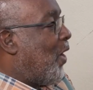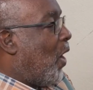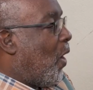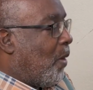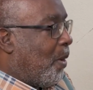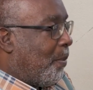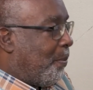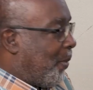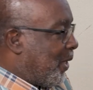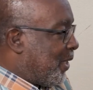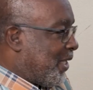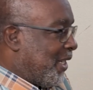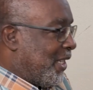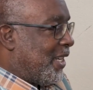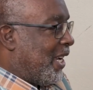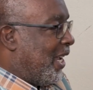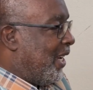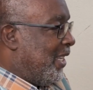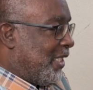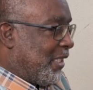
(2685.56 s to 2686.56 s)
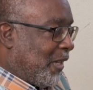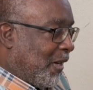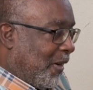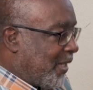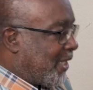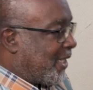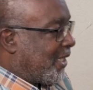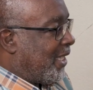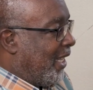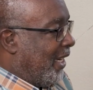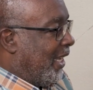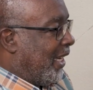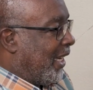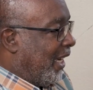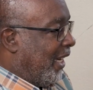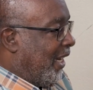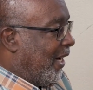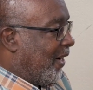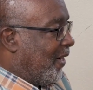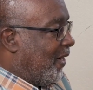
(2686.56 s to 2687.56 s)
And our position is crystal
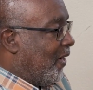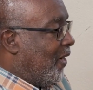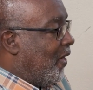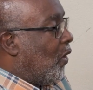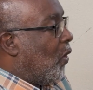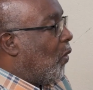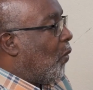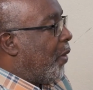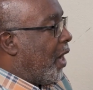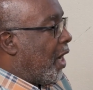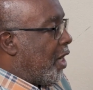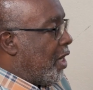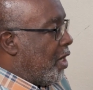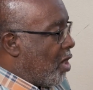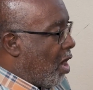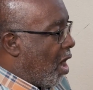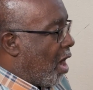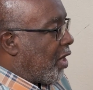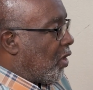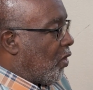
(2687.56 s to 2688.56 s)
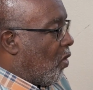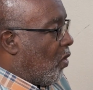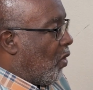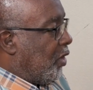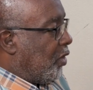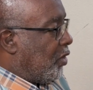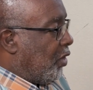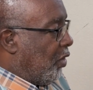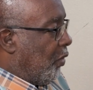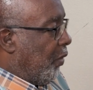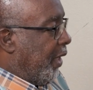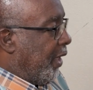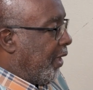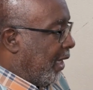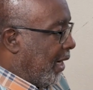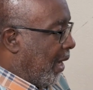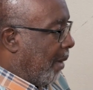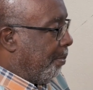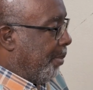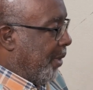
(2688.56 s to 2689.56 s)
clear. We're not going to do it
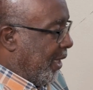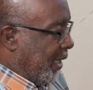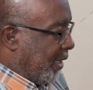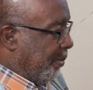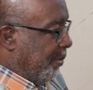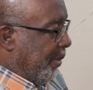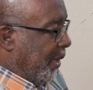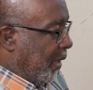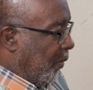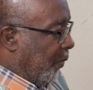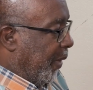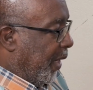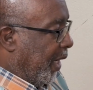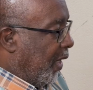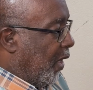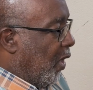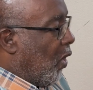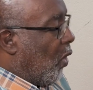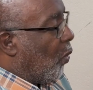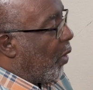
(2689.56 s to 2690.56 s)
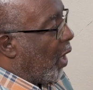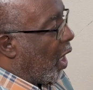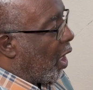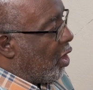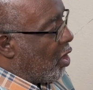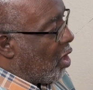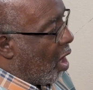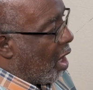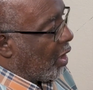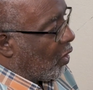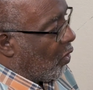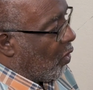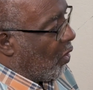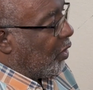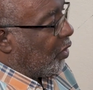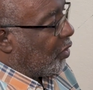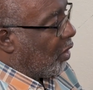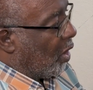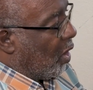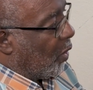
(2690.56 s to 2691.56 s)
in a piecemeal way. We're not
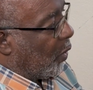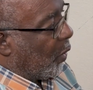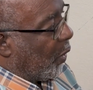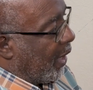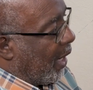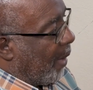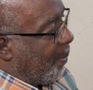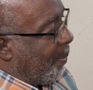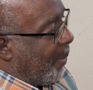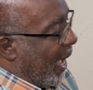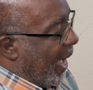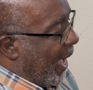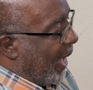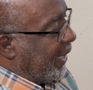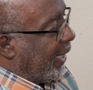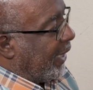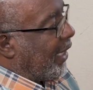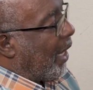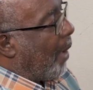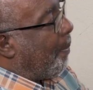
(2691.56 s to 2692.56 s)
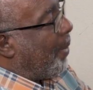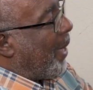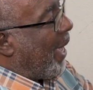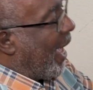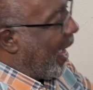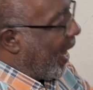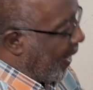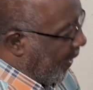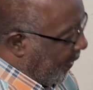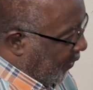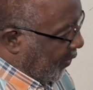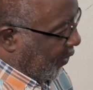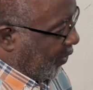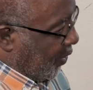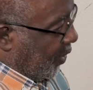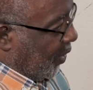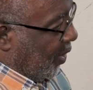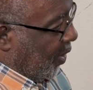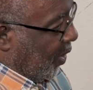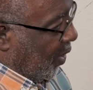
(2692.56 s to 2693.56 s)
going to go on a path that
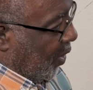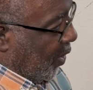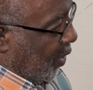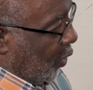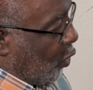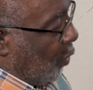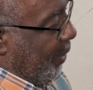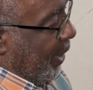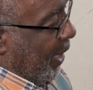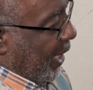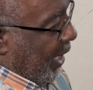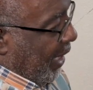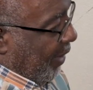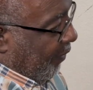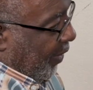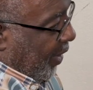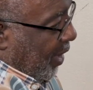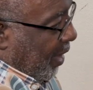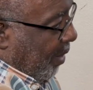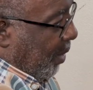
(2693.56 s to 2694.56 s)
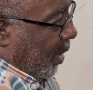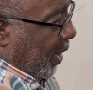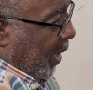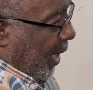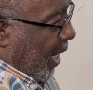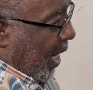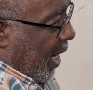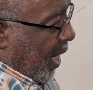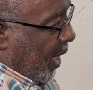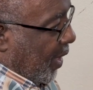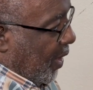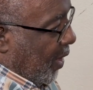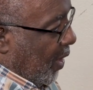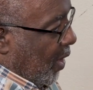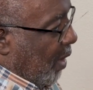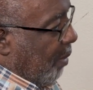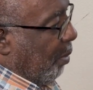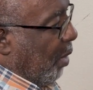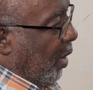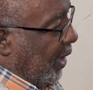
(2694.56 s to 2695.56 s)
appears to be leaving the monarch,
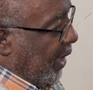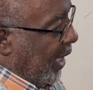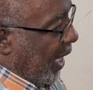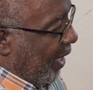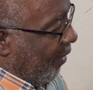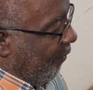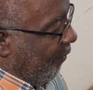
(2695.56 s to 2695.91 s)
but that